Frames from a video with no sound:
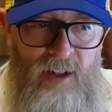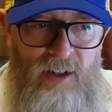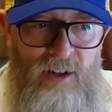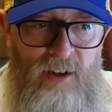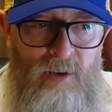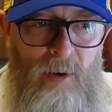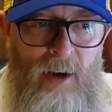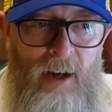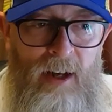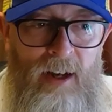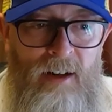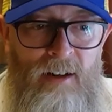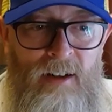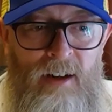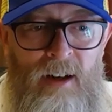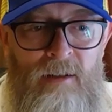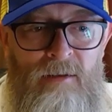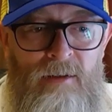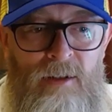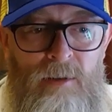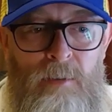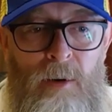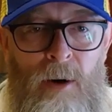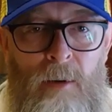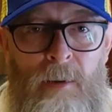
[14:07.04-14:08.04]
it's quite
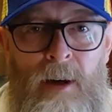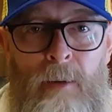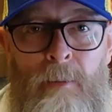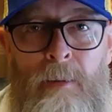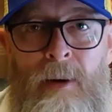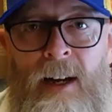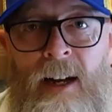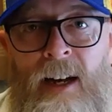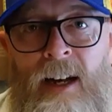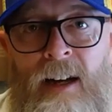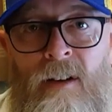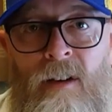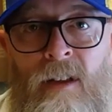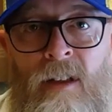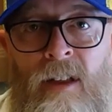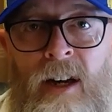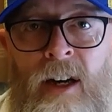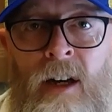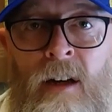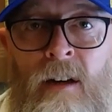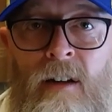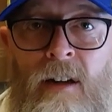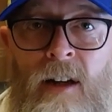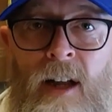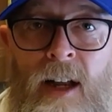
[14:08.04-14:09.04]
it's probably a political
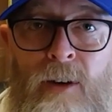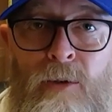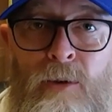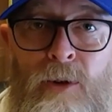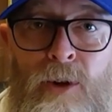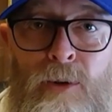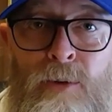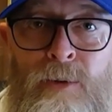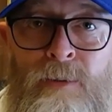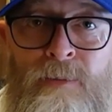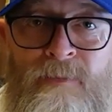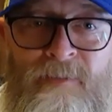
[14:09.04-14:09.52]
thing. I don't know.